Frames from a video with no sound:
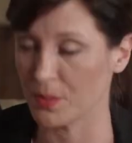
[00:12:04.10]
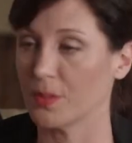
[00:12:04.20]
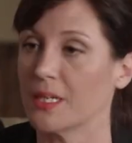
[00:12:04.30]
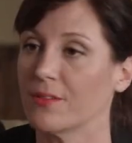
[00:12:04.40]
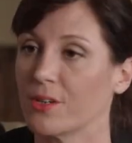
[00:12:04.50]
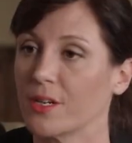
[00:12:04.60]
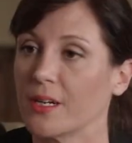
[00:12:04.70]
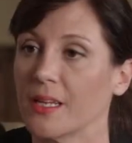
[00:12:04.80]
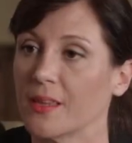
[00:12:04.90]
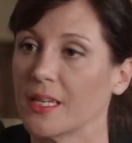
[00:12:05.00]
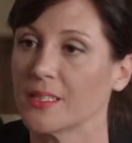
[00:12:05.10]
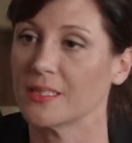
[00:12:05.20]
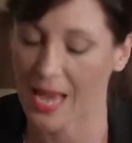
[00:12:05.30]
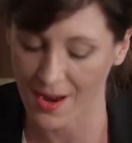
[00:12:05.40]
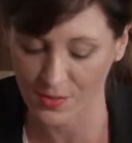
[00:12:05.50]
believer in
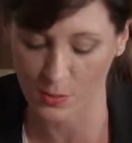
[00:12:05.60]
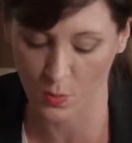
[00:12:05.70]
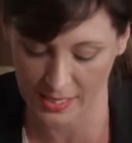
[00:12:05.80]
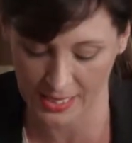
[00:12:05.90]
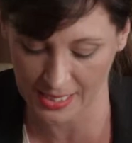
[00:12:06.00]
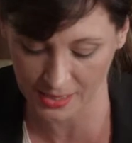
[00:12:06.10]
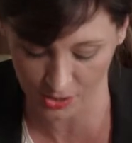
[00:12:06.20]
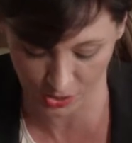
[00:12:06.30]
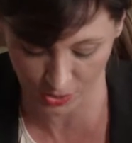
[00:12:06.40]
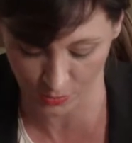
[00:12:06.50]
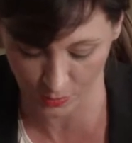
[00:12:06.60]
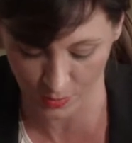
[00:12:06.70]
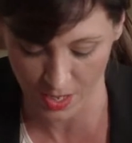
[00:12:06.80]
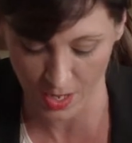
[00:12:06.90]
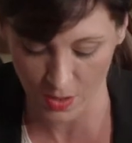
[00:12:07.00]
this. Everyone needs
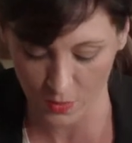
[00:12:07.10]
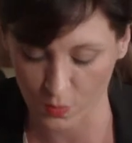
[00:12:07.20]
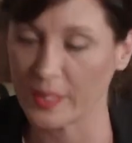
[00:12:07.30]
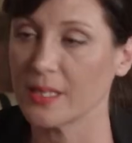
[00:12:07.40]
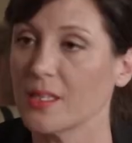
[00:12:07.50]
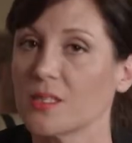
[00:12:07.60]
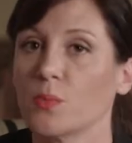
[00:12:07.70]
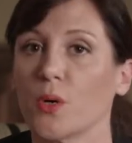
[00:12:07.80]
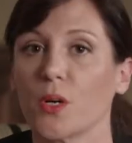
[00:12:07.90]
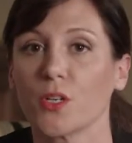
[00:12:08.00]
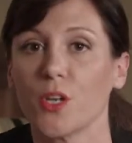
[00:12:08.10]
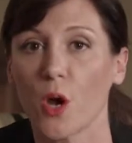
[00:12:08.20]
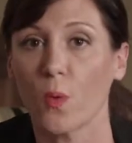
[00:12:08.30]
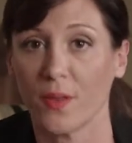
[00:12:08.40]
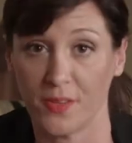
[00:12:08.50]
to read this book,
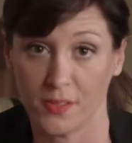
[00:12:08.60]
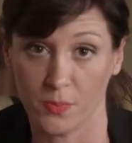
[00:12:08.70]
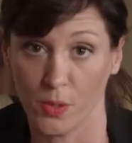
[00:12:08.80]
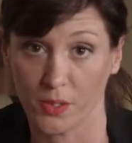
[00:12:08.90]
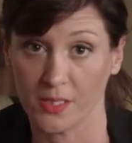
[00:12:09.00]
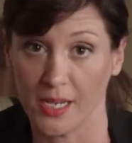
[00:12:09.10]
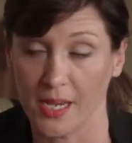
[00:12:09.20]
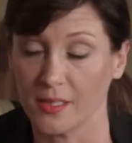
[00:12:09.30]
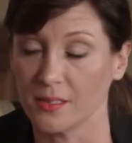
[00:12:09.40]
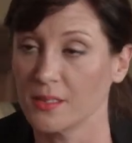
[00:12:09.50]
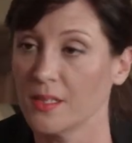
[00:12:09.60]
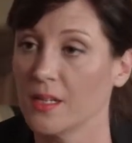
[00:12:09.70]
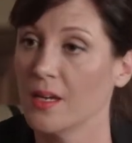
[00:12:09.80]
know what this book says.